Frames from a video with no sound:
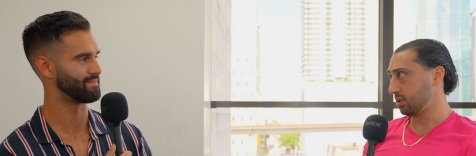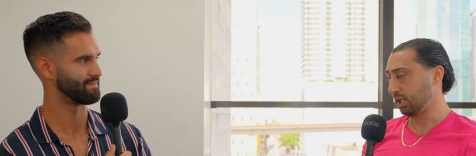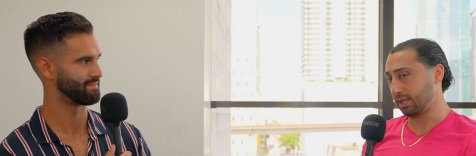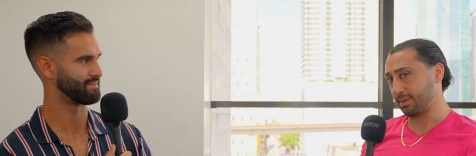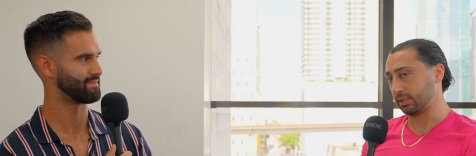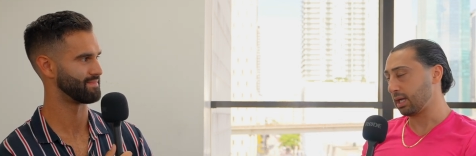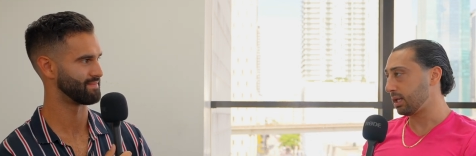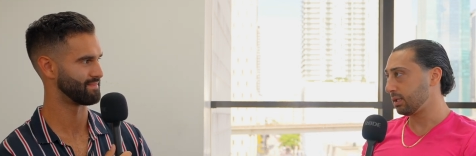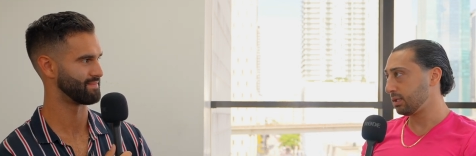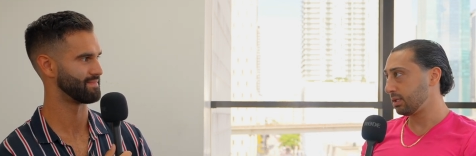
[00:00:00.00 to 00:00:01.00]
Speaker 1: Think about that.
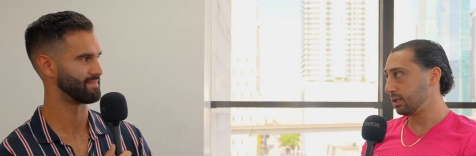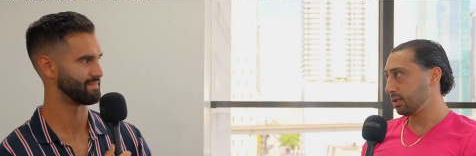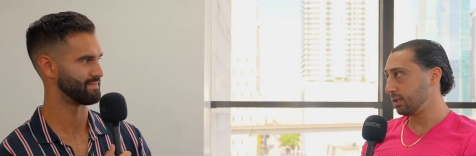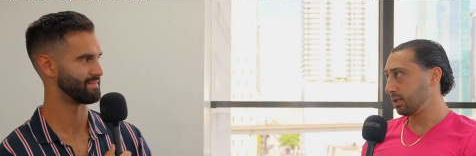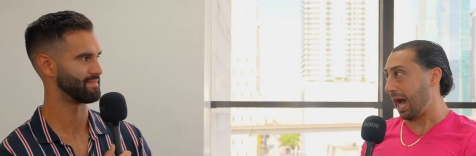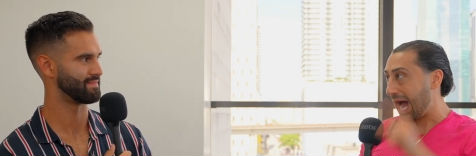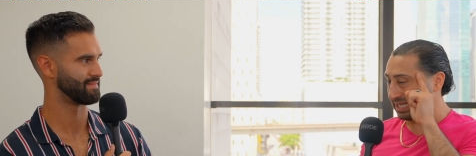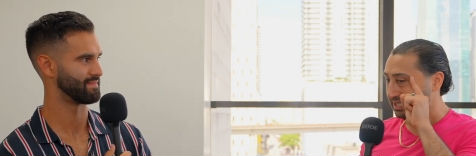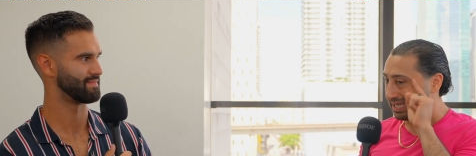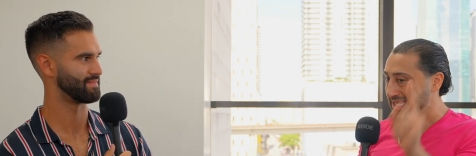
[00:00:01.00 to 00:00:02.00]
I
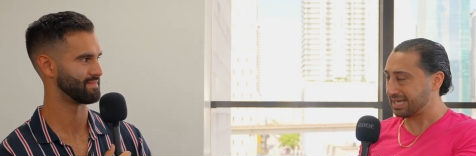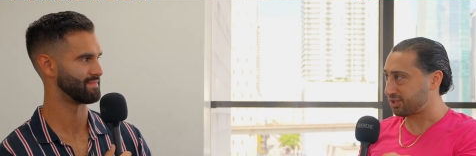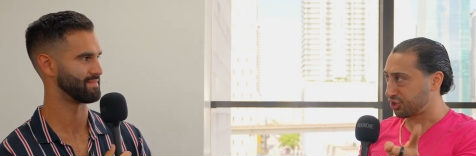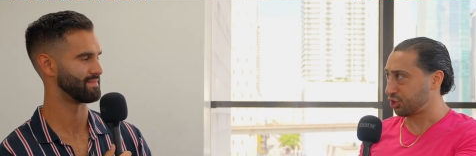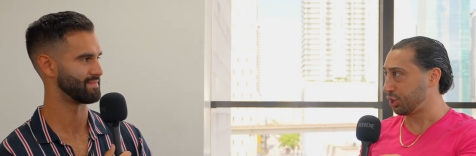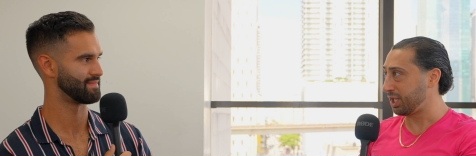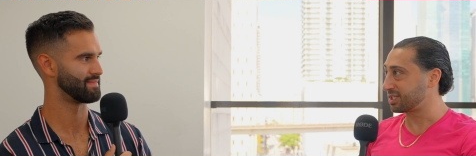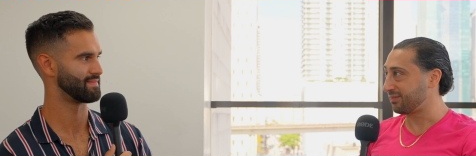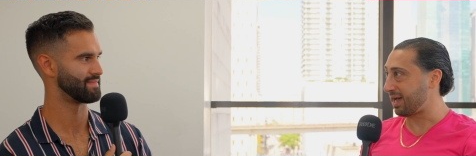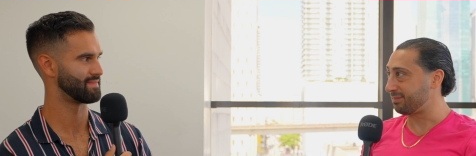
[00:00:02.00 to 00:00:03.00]
say yes to 30 days
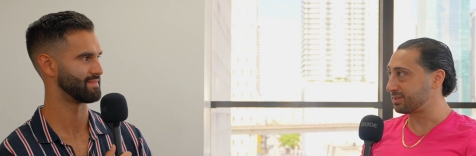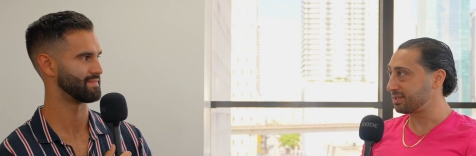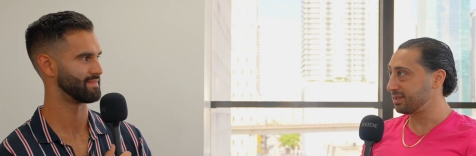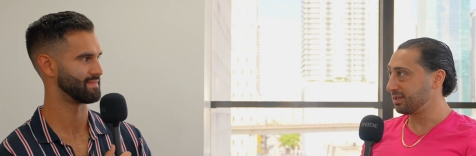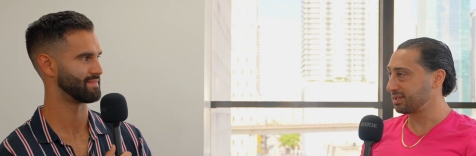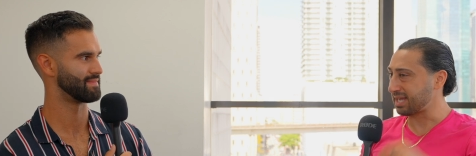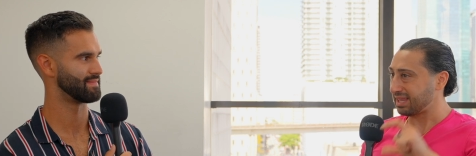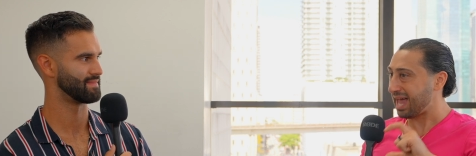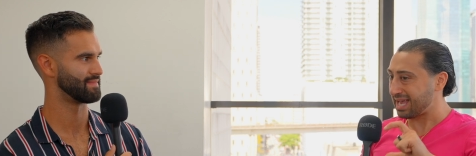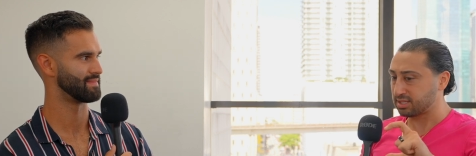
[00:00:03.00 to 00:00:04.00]
of abs because
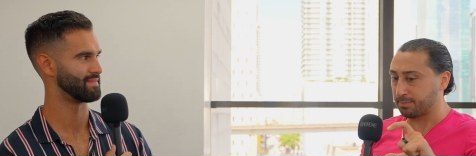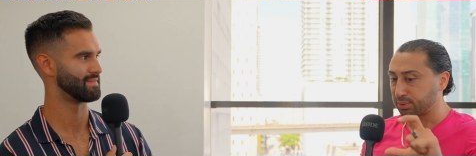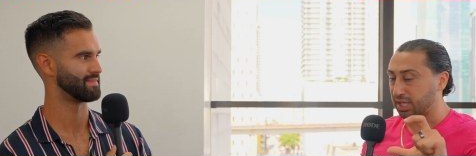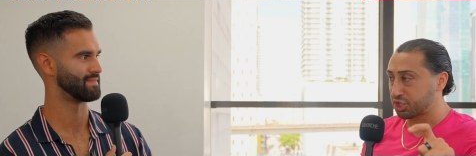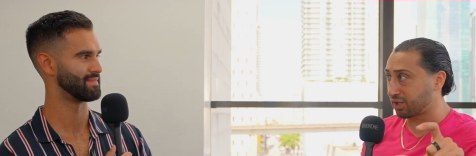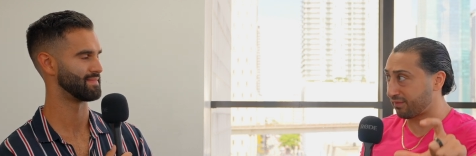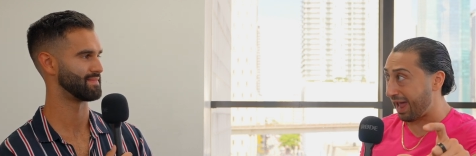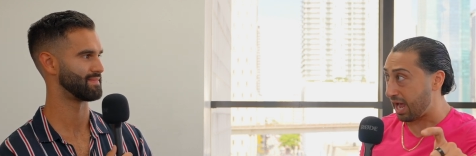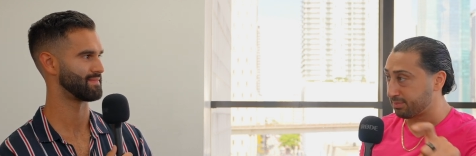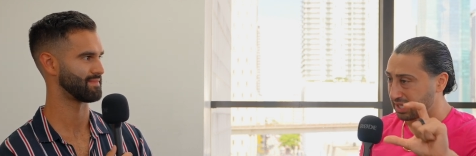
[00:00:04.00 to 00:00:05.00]
that last the pleasure of
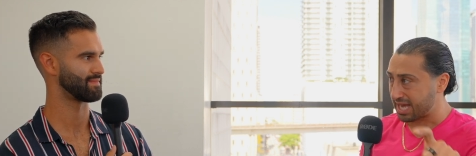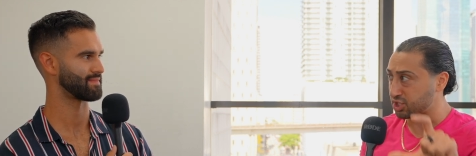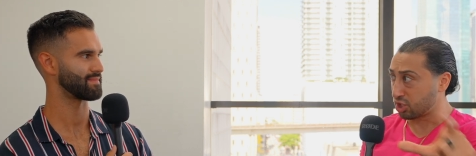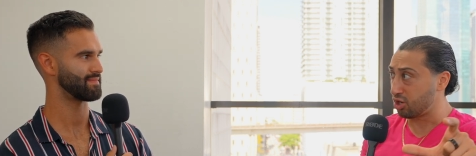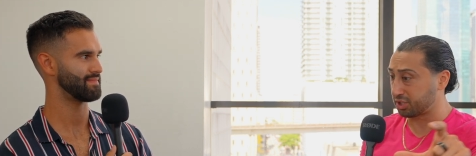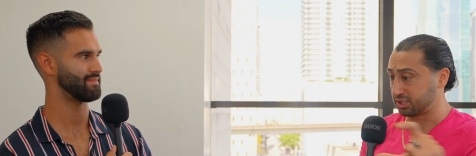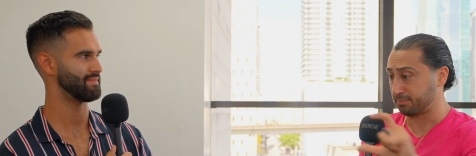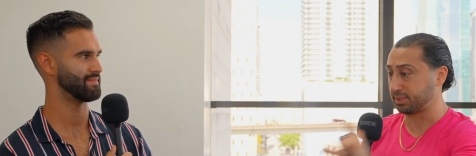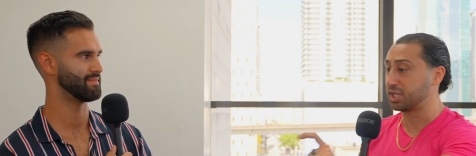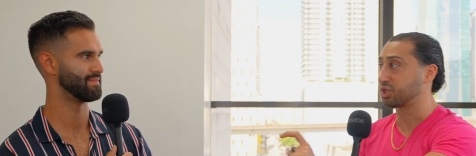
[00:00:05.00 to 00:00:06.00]
abs lasts longer than the
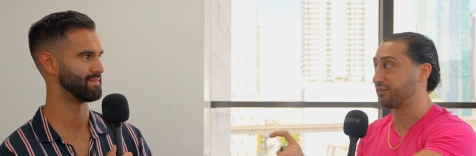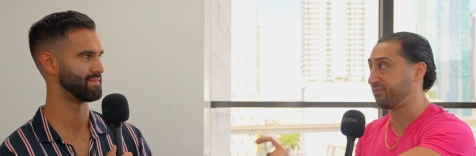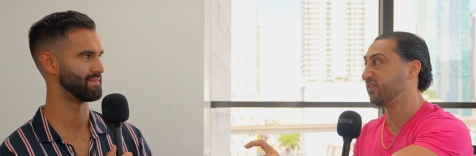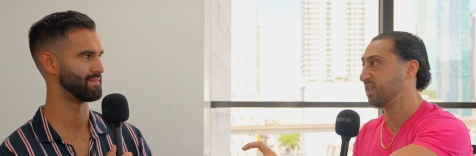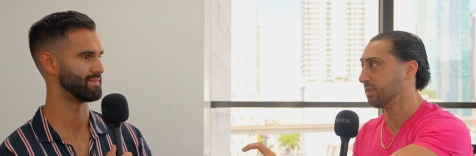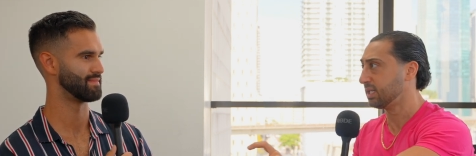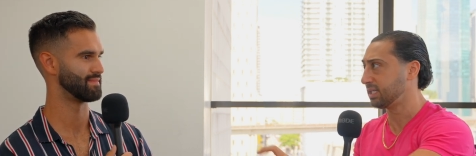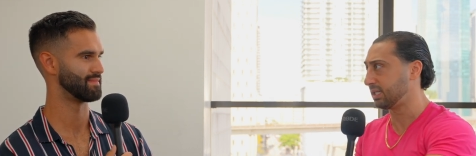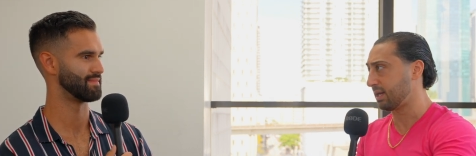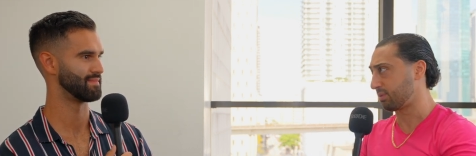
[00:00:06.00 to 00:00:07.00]
pleasure of 15 minutes
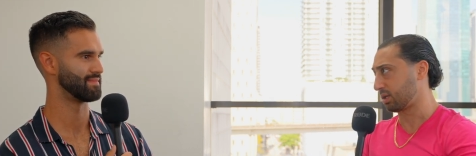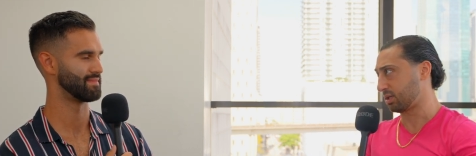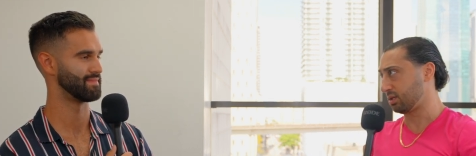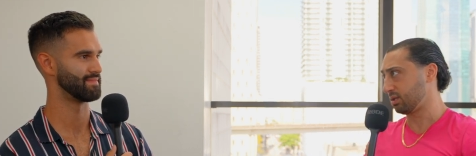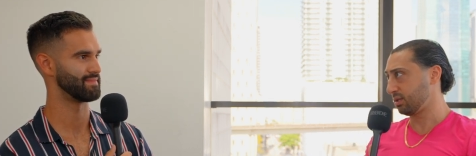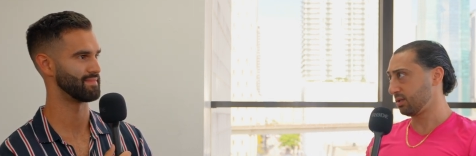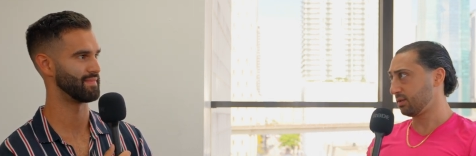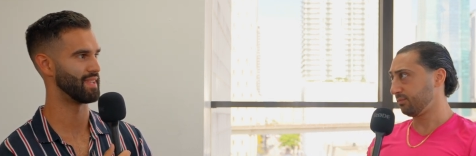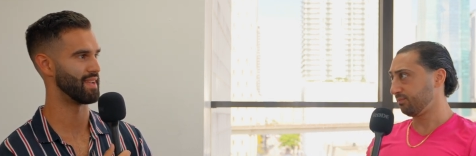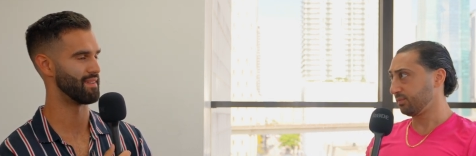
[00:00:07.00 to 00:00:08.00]
eating that burger.
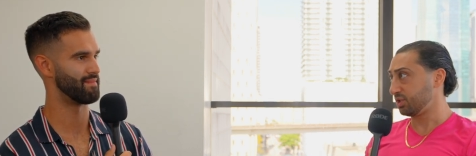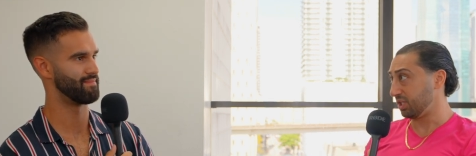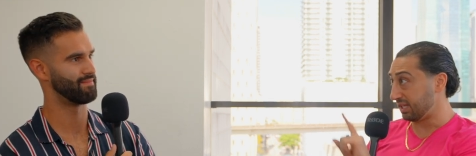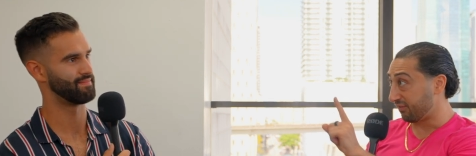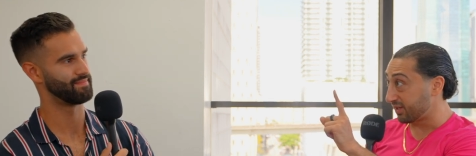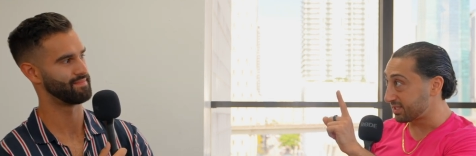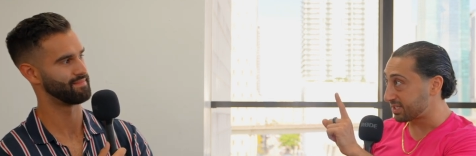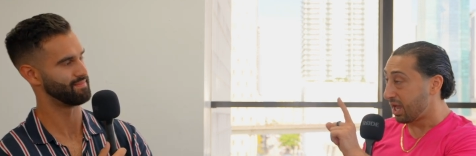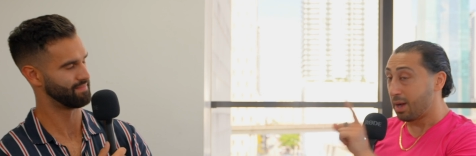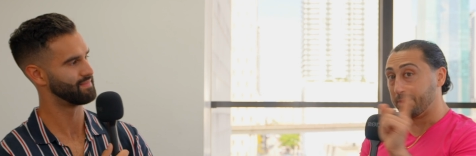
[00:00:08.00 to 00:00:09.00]
Yeah. See the difference?
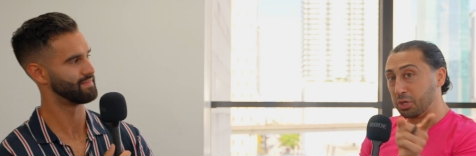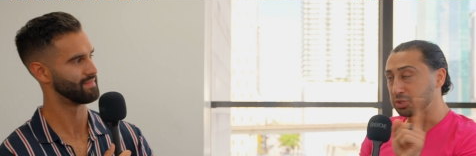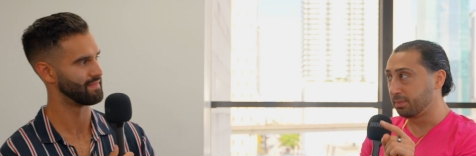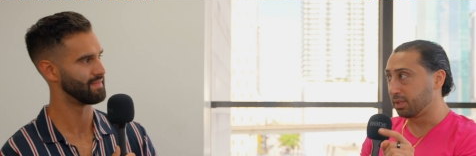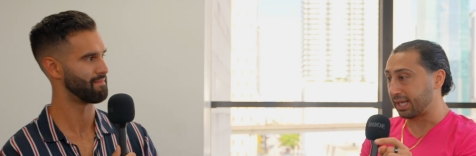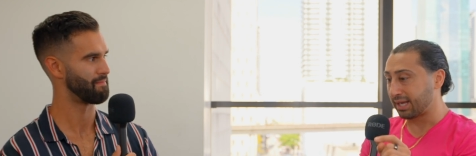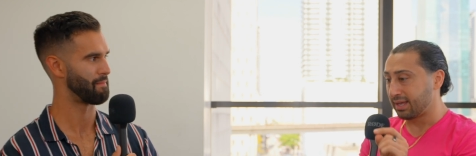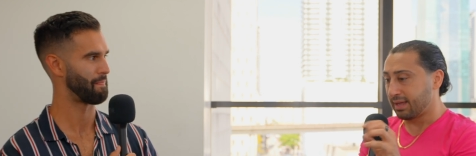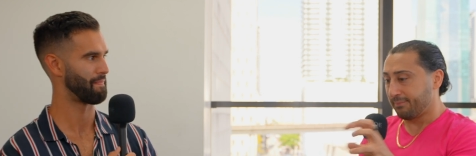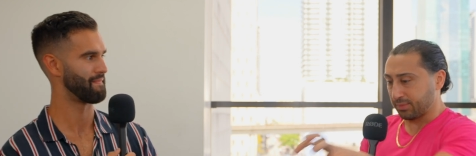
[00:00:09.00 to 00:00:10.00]
Most people like
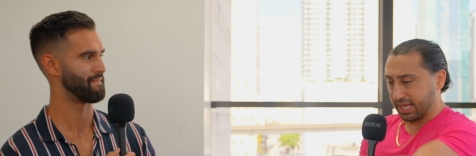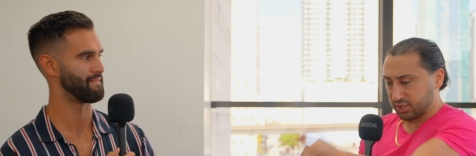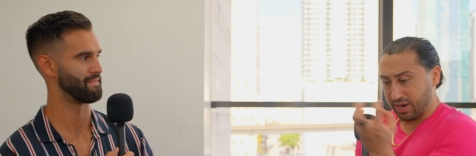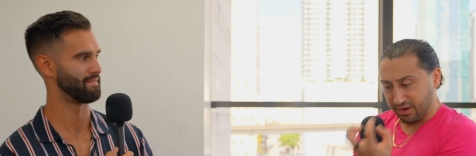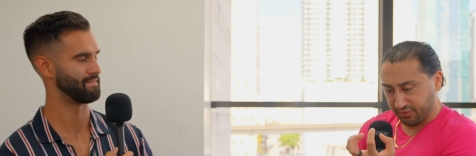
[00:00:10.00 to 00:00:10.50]
it's right in